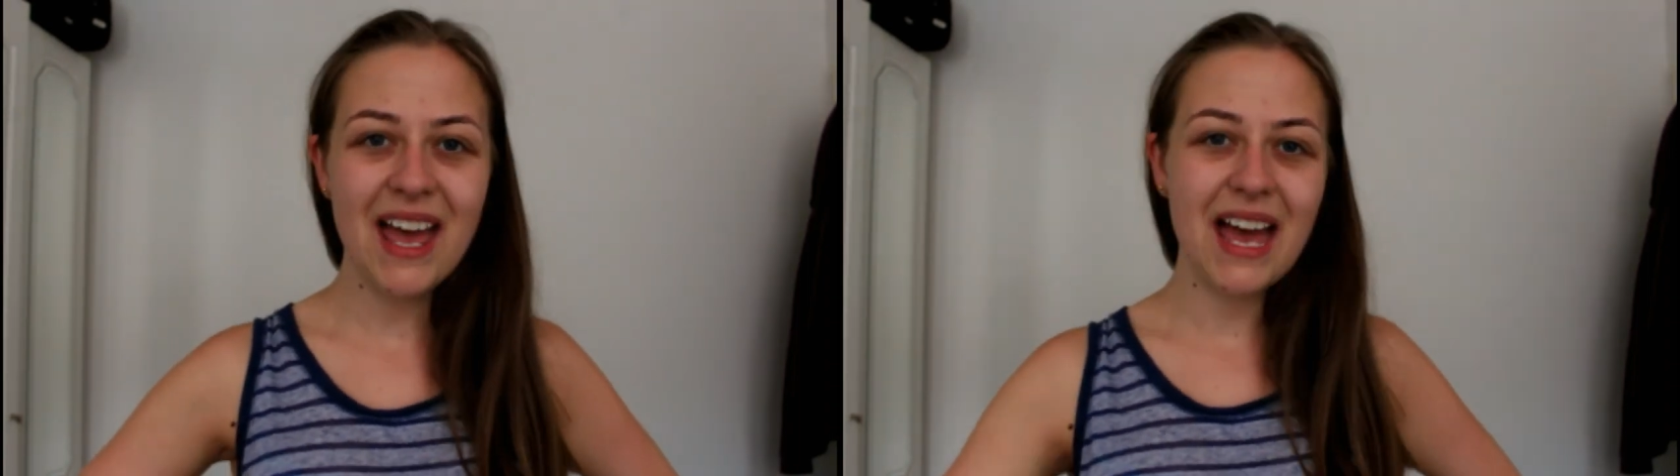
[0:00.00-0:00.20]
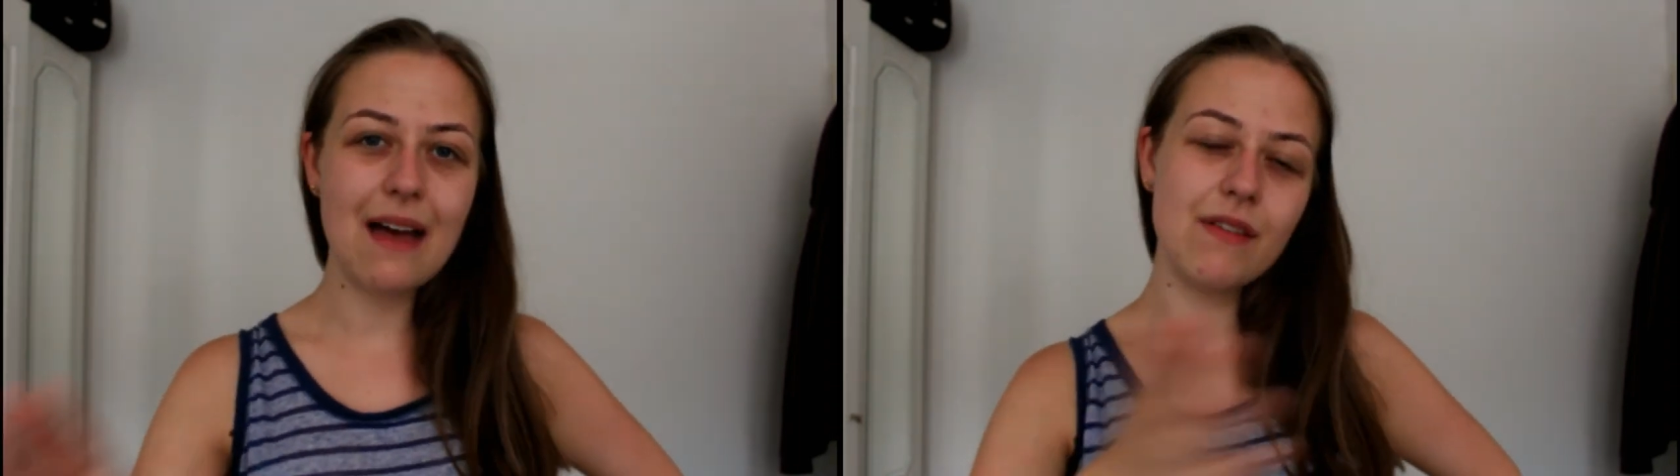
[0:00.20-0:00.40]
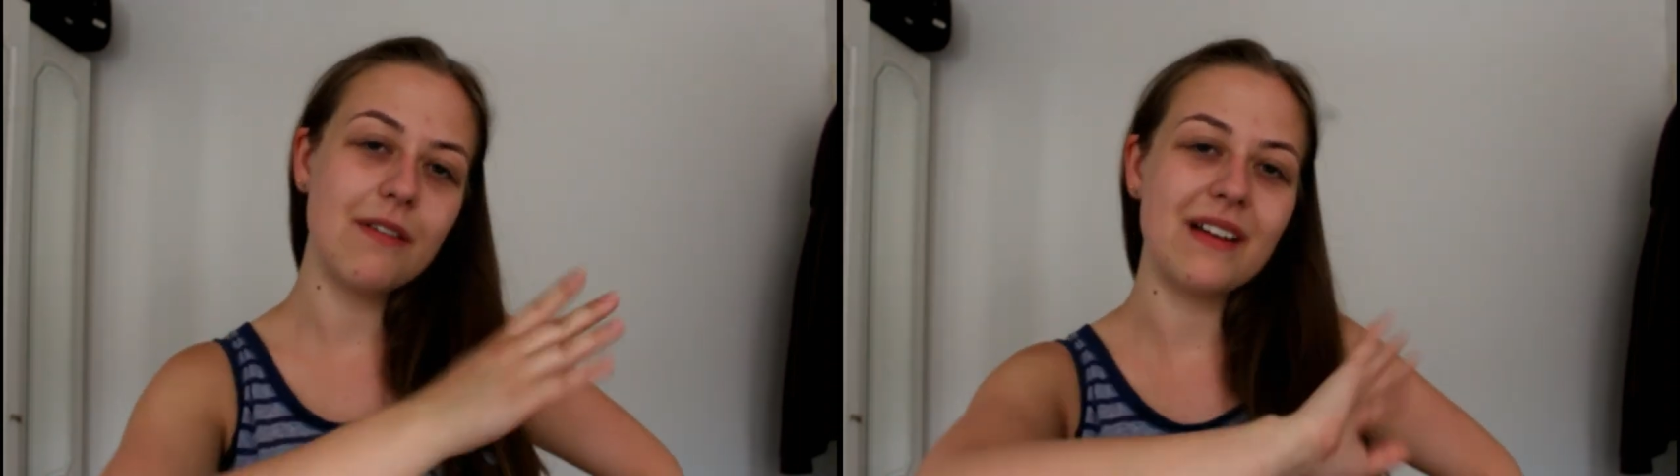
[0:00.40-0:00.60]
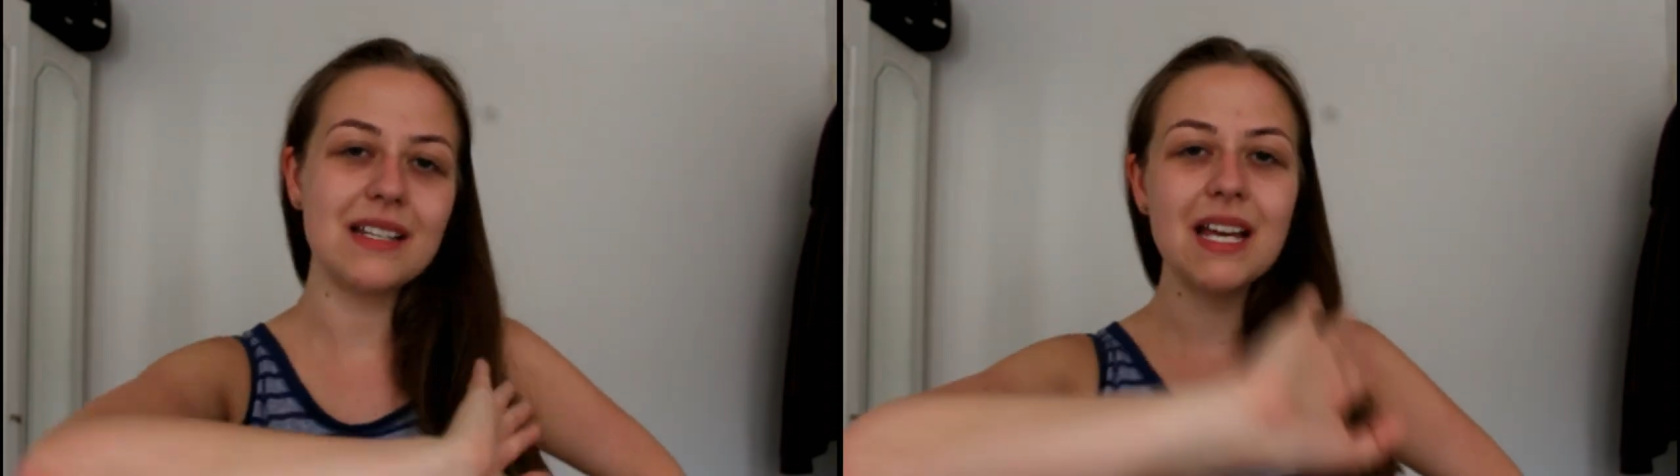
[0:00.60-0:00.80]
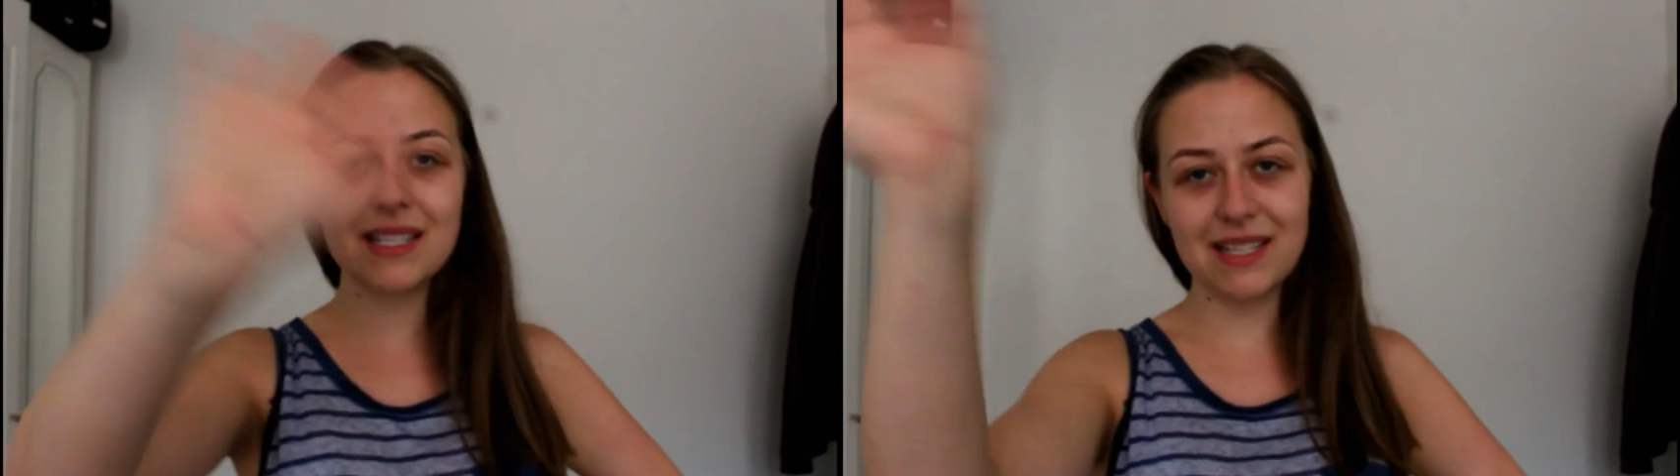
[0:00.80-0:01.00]
Have a
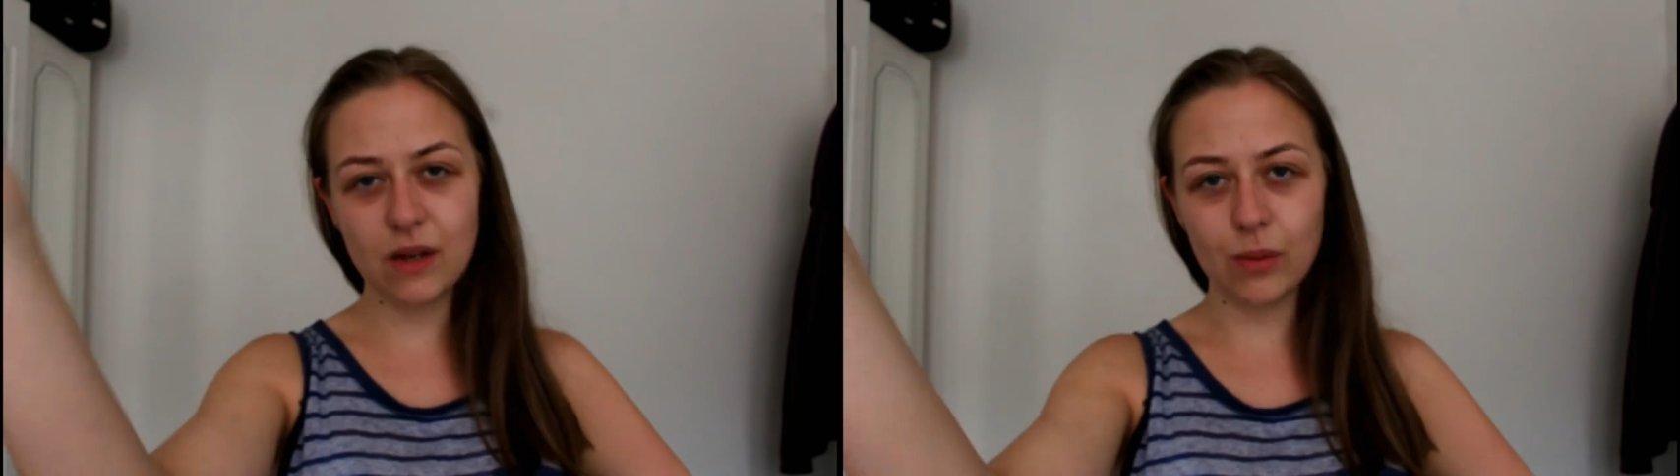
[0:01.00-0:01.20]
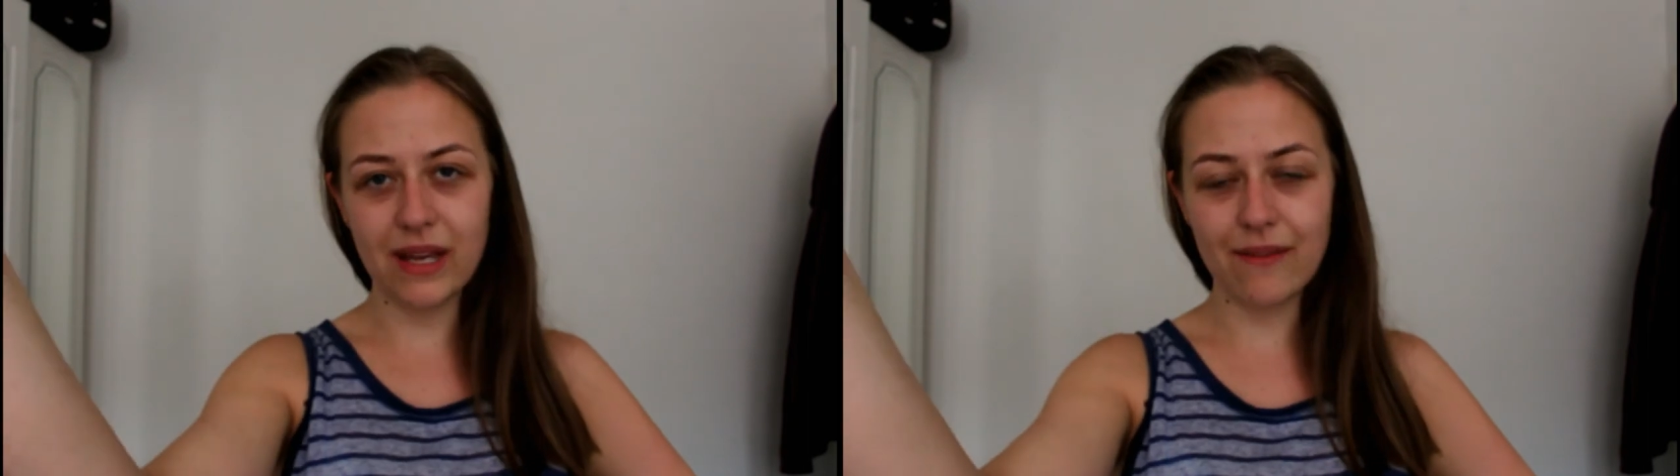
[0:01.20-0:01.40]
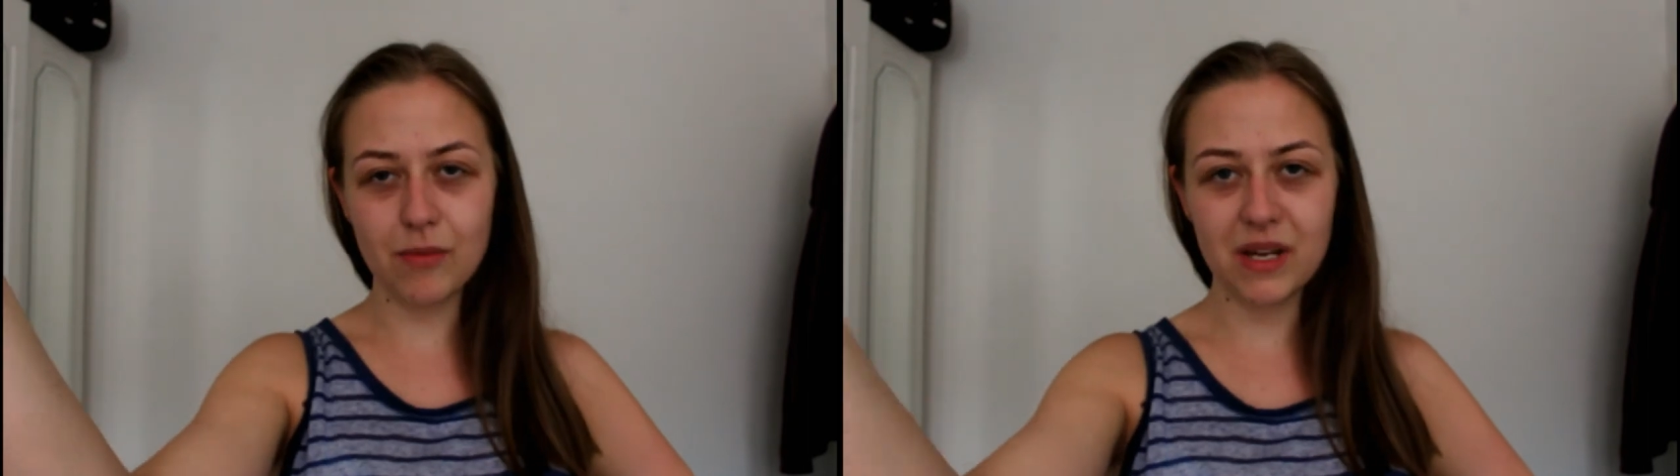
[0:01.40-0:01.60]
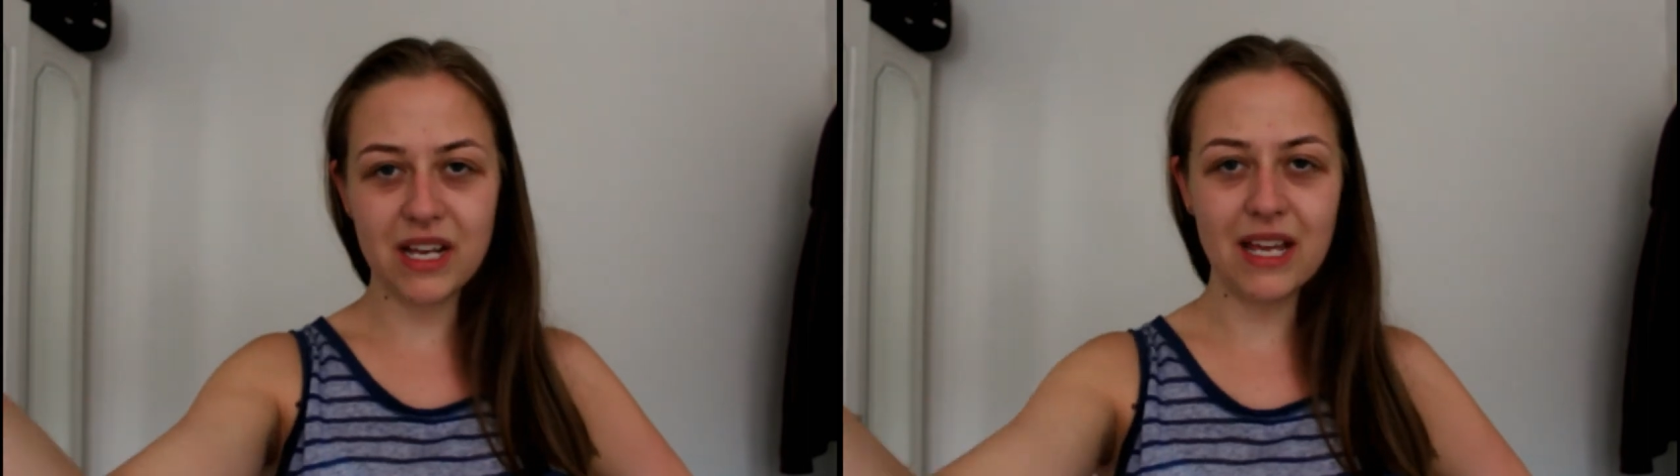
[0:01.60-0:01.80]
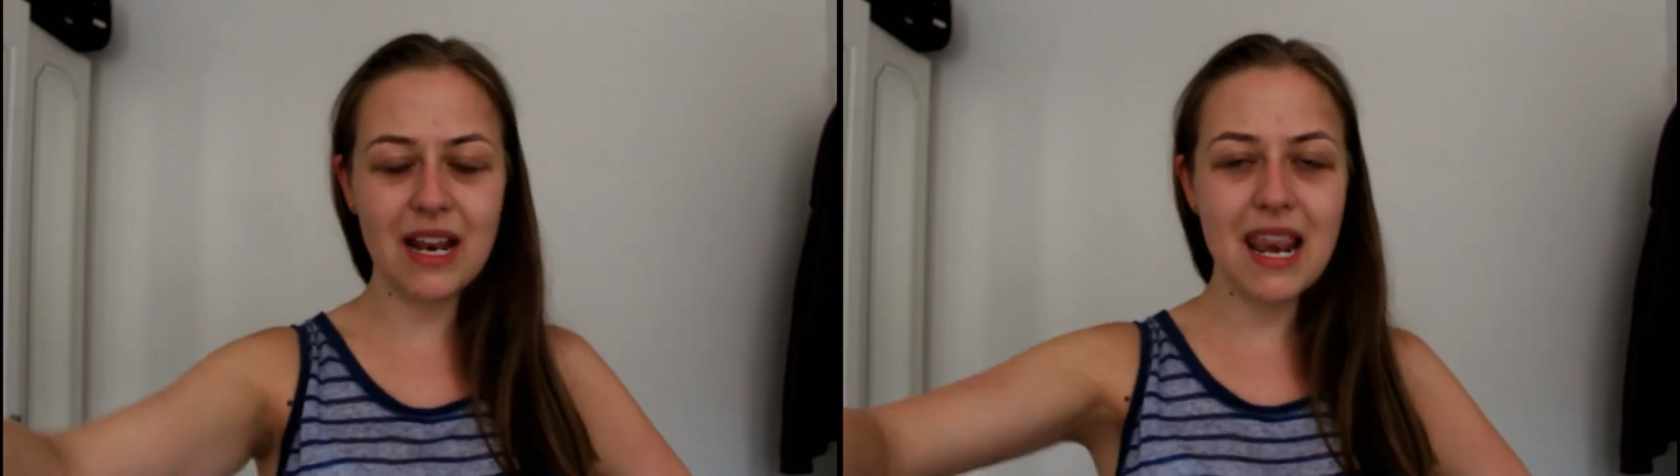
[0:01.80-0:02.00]
fantastic week,
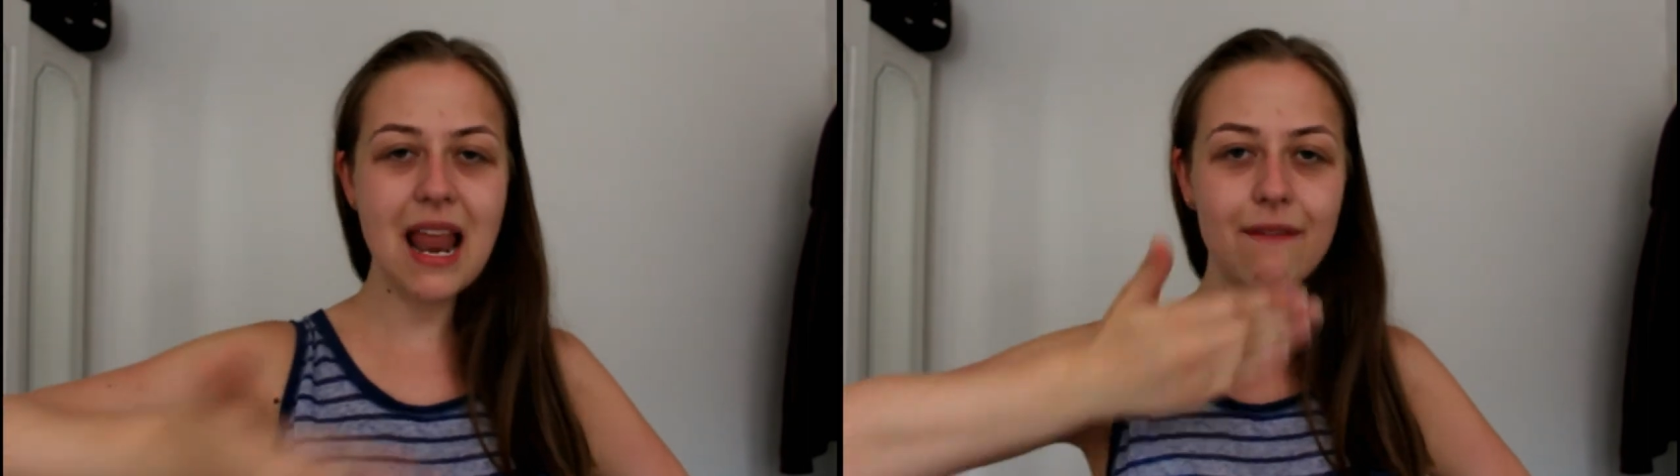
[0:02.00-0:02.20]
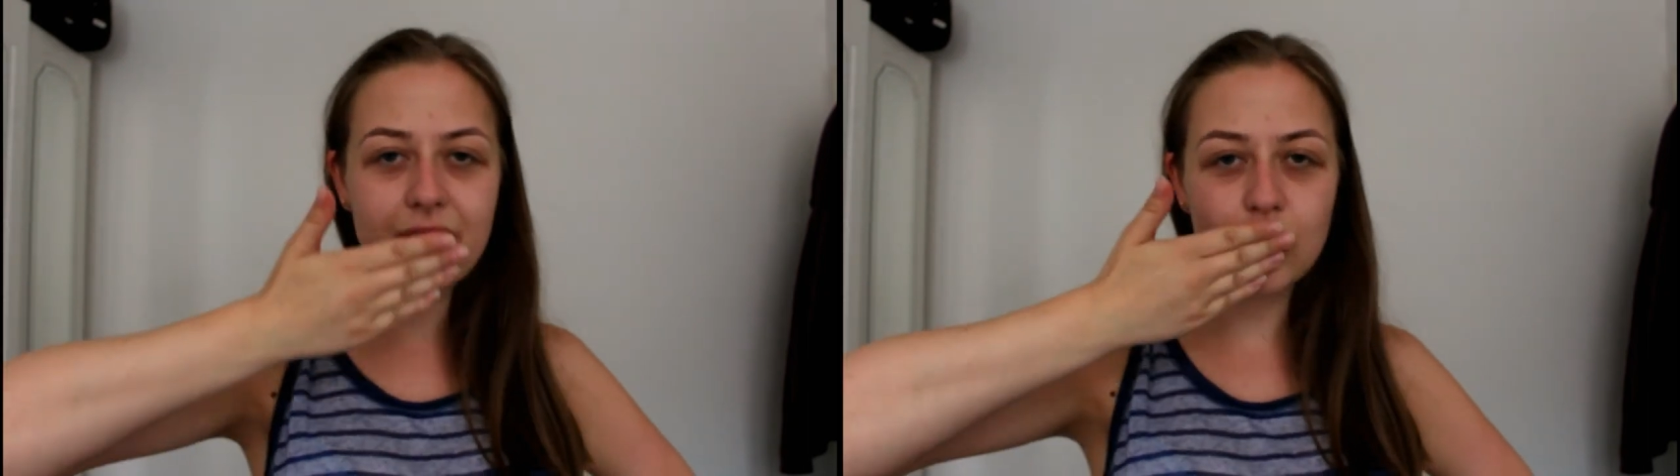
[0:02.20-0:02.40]
everybody. Love ya.